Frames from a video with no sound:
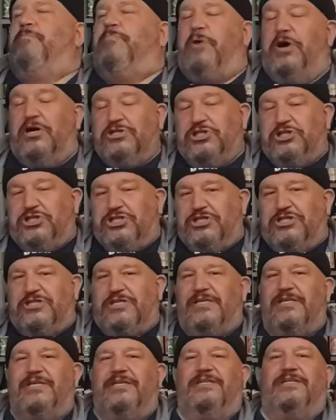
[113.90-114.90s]

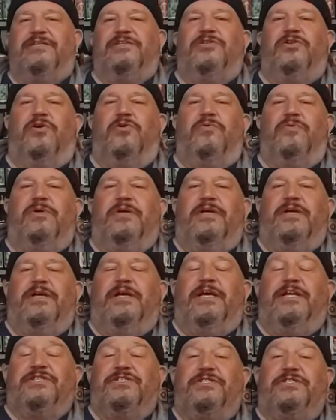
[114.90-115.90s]
pungent, you know.
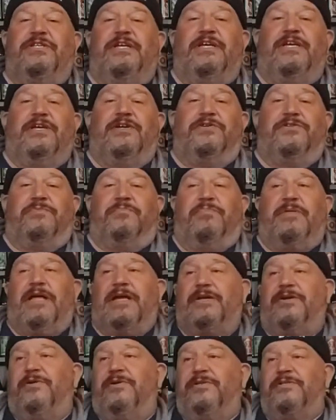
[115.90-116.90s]
It's just, here's some
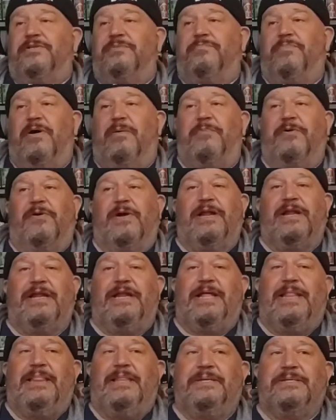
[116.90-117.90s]
blackcurrant, some
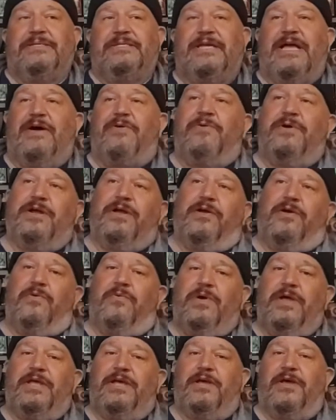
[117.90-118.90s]
pomegranate, a little souring,
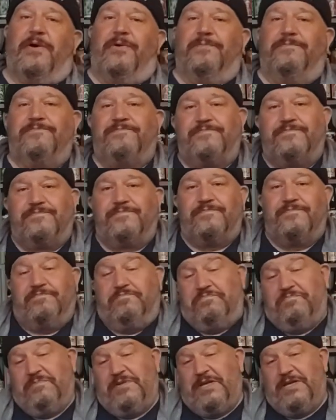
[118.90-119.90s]
away you go.
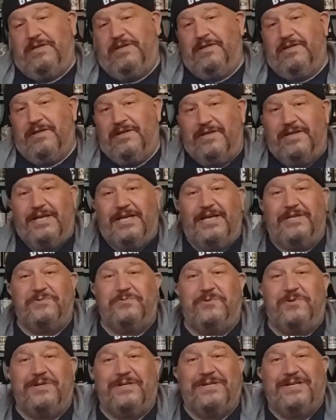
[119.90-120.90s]
Eh, it
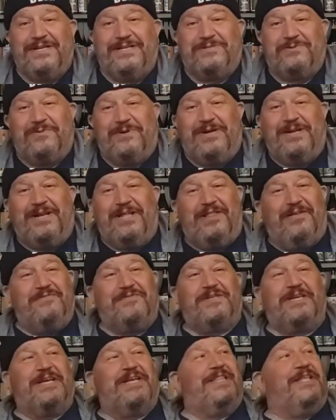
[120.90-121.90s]
is what it is, right? I love
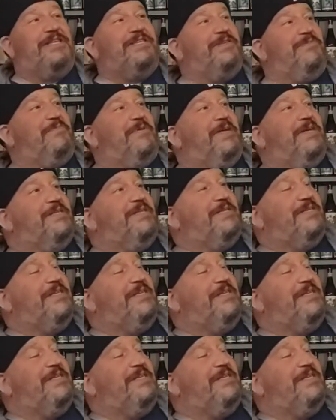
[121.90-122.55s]
saying that some days,